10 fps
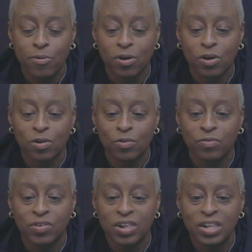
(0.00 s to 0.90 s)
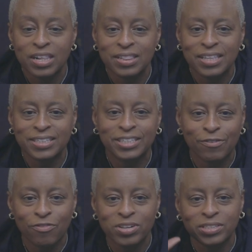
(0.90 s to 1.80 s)
of the
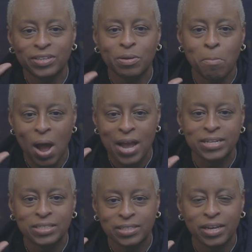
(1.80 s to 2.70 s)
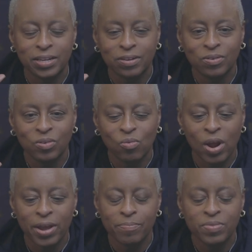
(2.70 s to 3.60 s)
difference in the mindset,
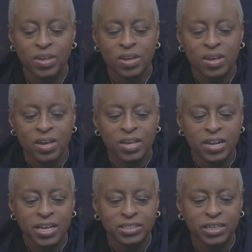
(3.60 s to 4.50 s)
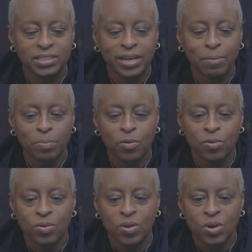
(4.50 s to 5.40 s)
right? In this
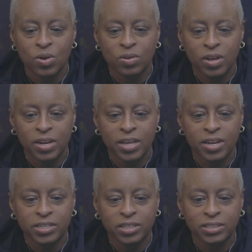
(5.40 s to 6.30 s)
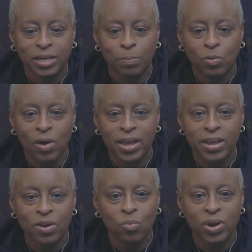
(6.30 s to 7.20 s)
example right
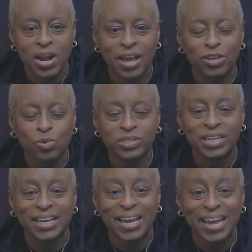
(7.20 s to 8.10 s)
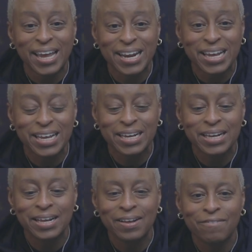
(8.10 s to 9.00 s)
here, we're not using any
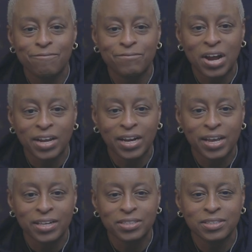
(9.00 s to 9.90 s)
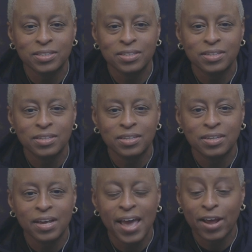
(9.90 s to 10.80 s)
finance
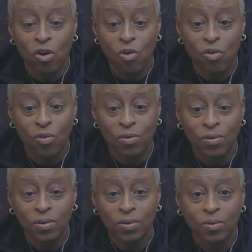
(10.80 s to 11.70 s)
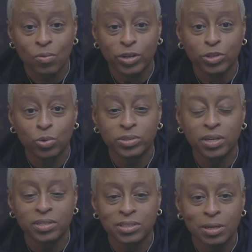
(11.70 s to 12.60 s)
at all. We're
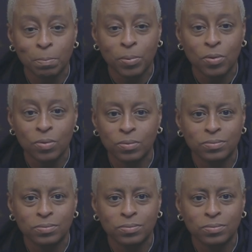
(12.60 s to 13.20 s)
using simple.